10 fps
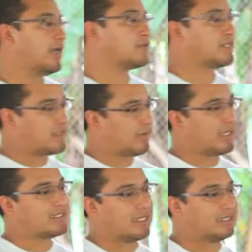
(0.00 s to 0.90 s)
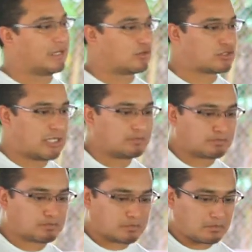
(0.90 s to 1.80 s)
specifically in Santa Rosa.
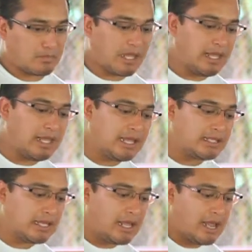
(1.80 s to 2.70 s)
And